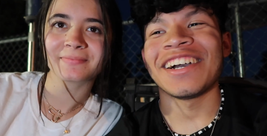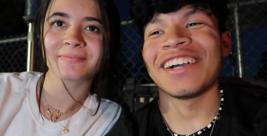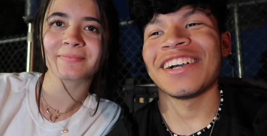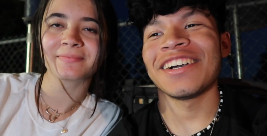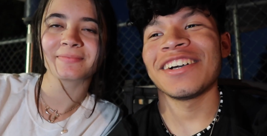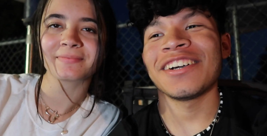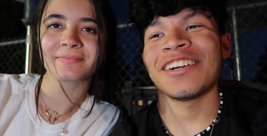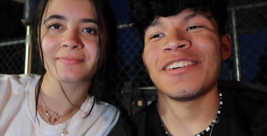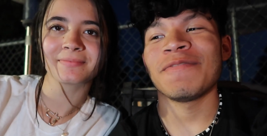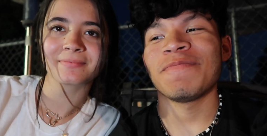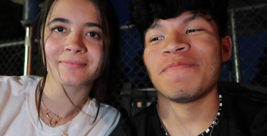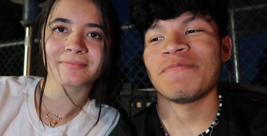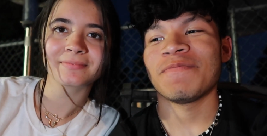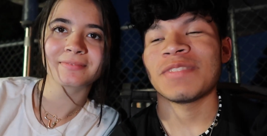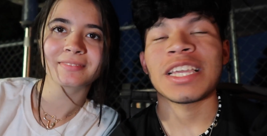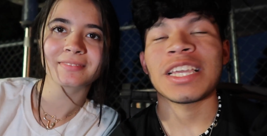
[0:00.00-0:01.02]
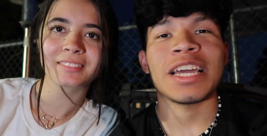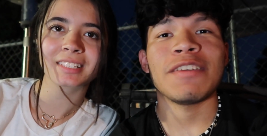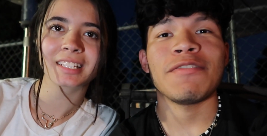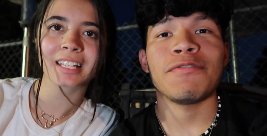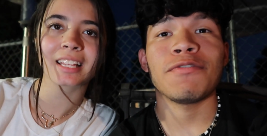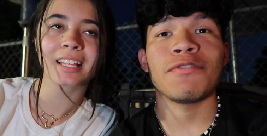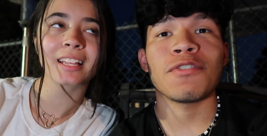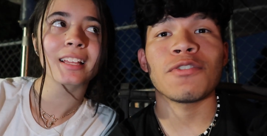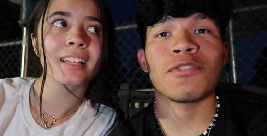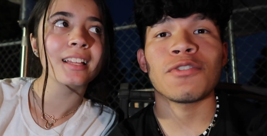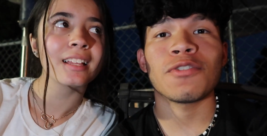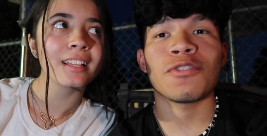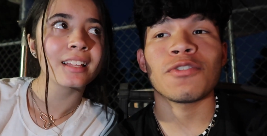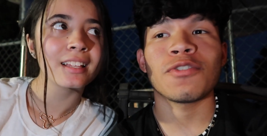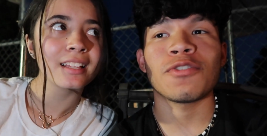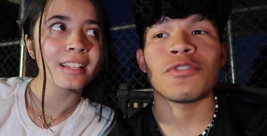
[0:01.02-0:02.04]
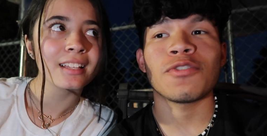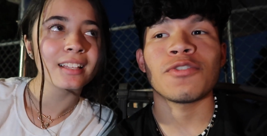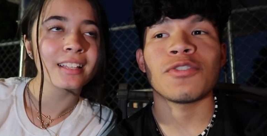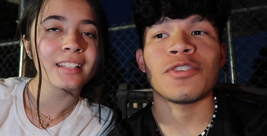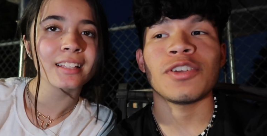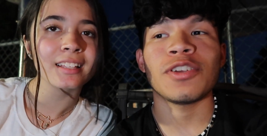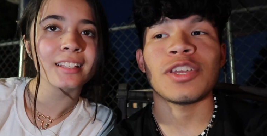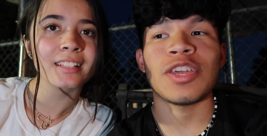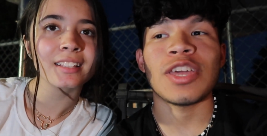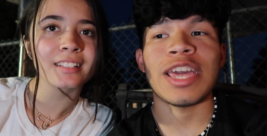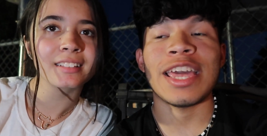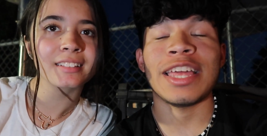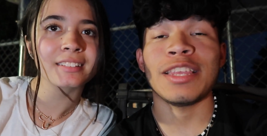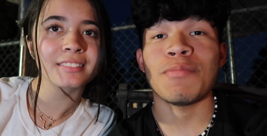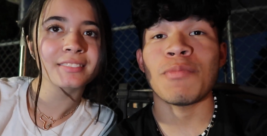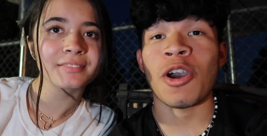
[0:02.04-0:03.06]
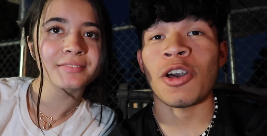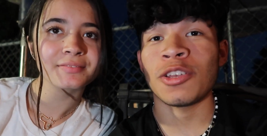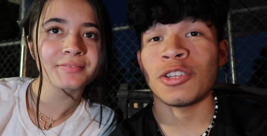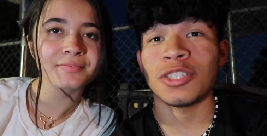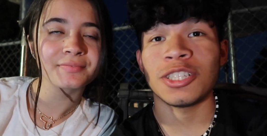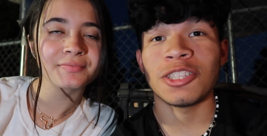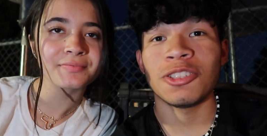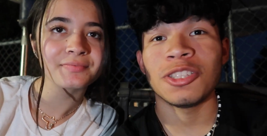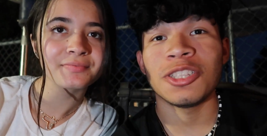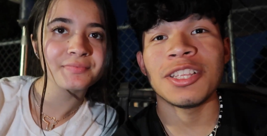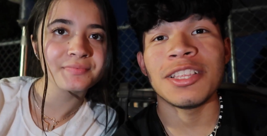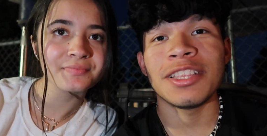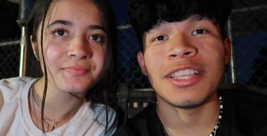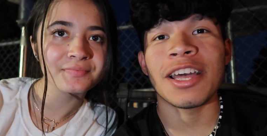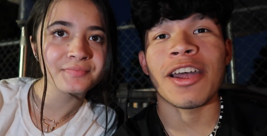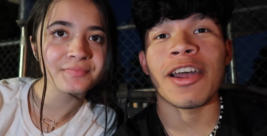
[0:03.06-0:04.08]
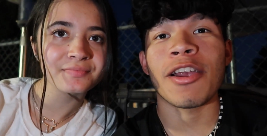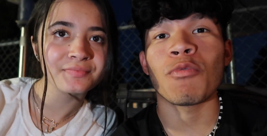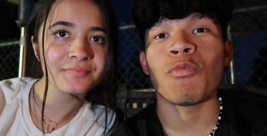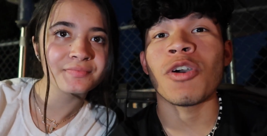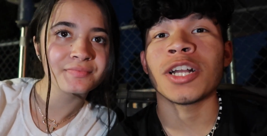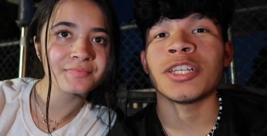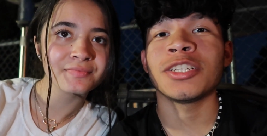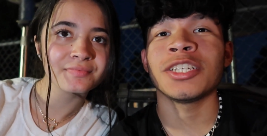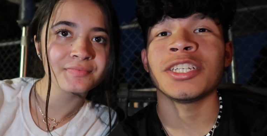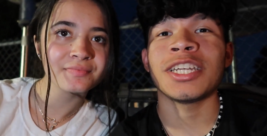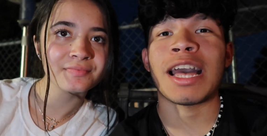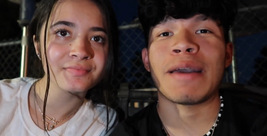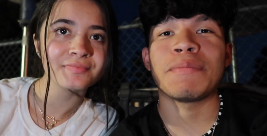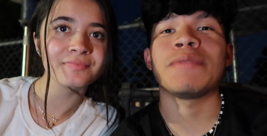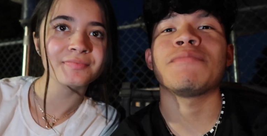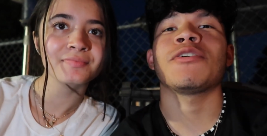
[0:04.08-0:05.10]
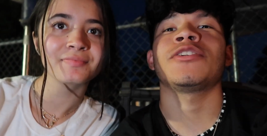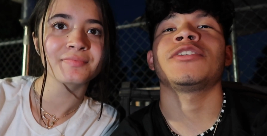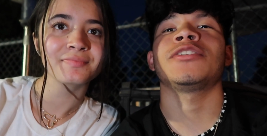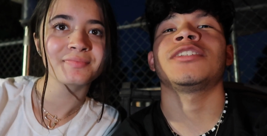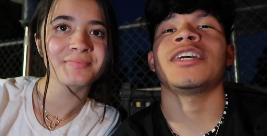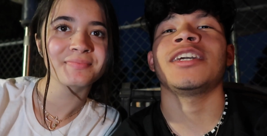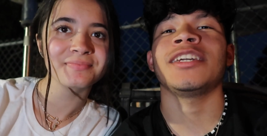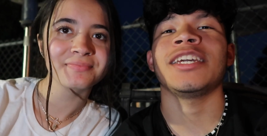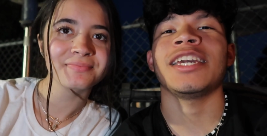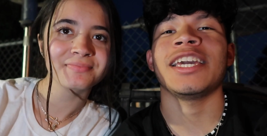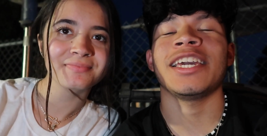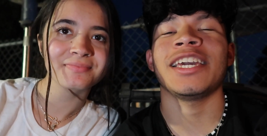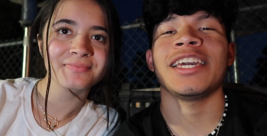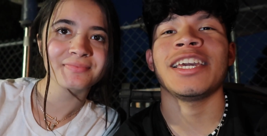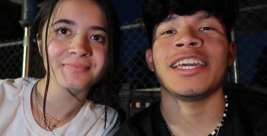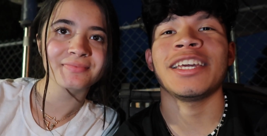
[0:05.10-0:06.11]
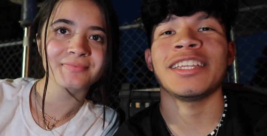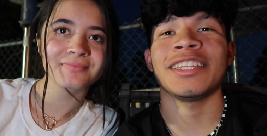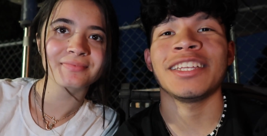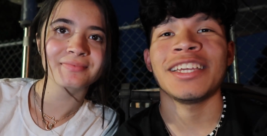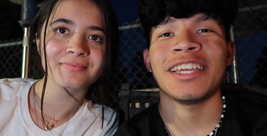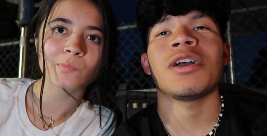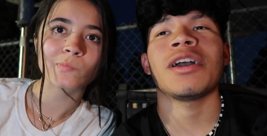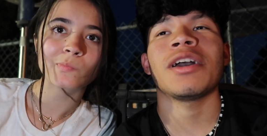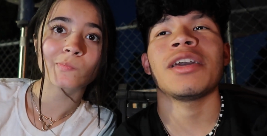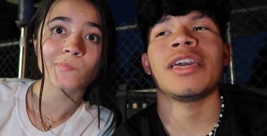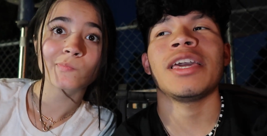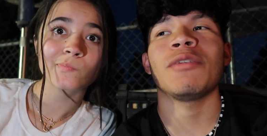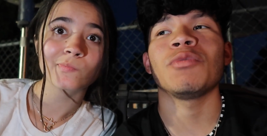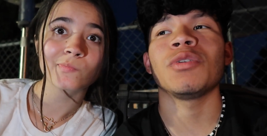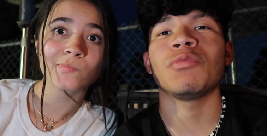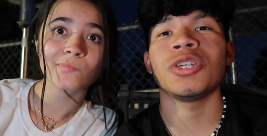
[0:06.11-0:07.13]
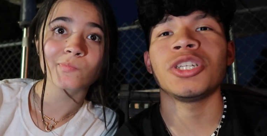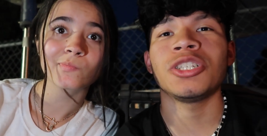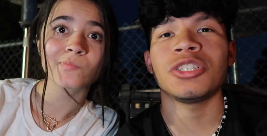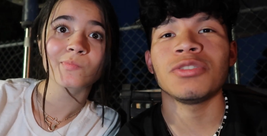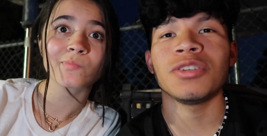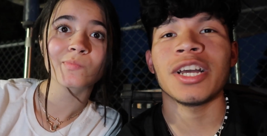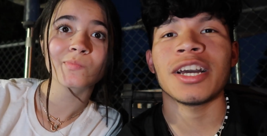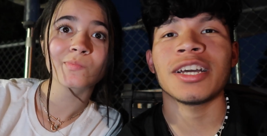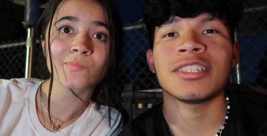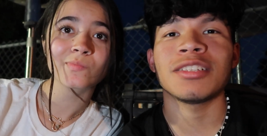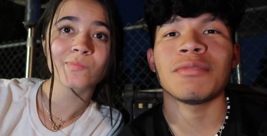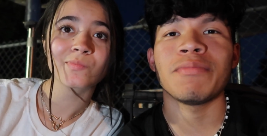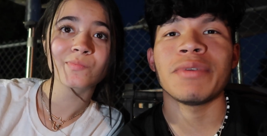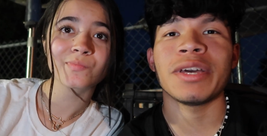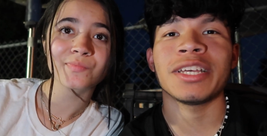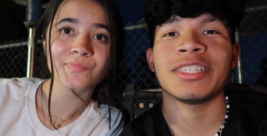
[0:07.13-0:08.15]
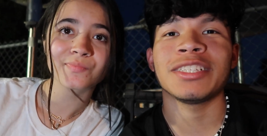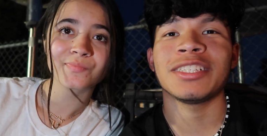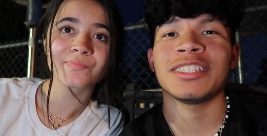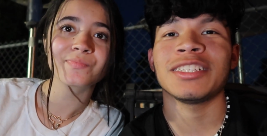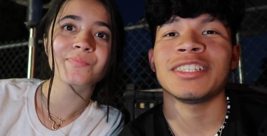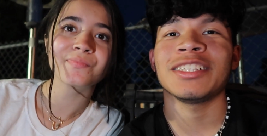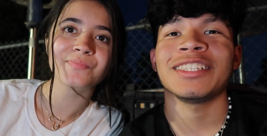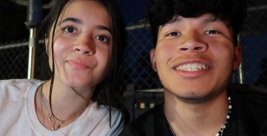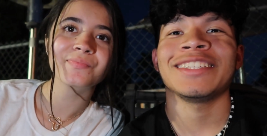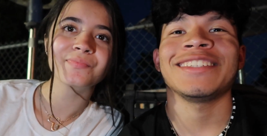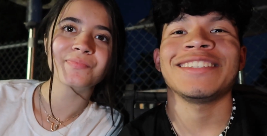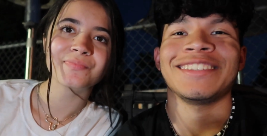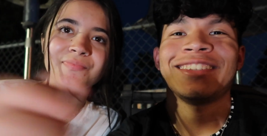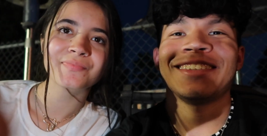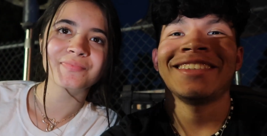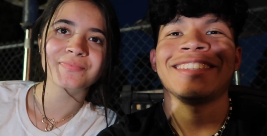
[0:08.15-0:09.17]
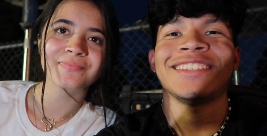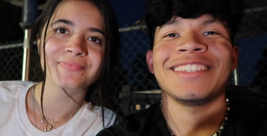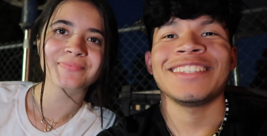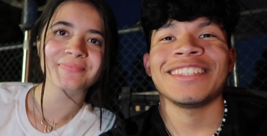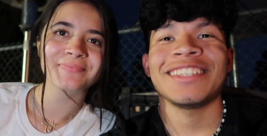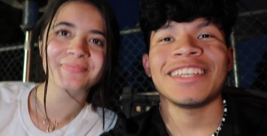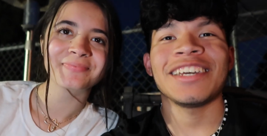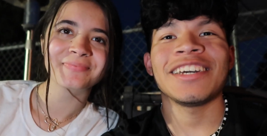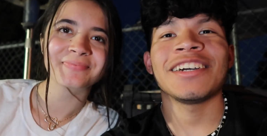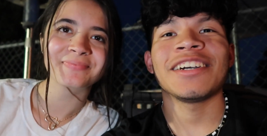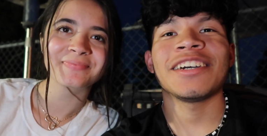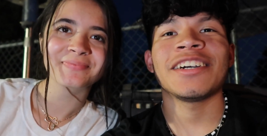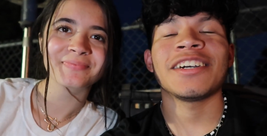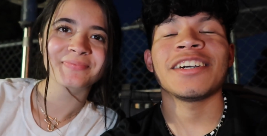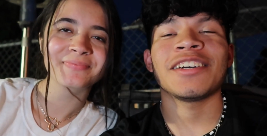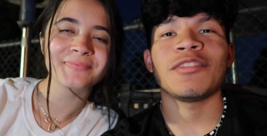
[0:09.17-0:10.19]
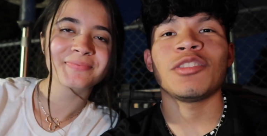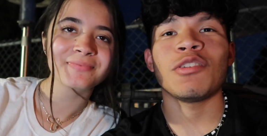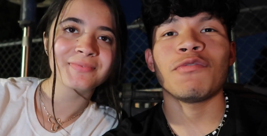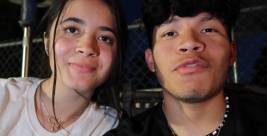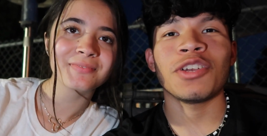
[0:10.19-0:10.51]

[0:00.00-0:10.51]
Speaker 1: um, for any mothers that are watching, happy Mother's Day, and, and we wish you guys the best. Uh, don't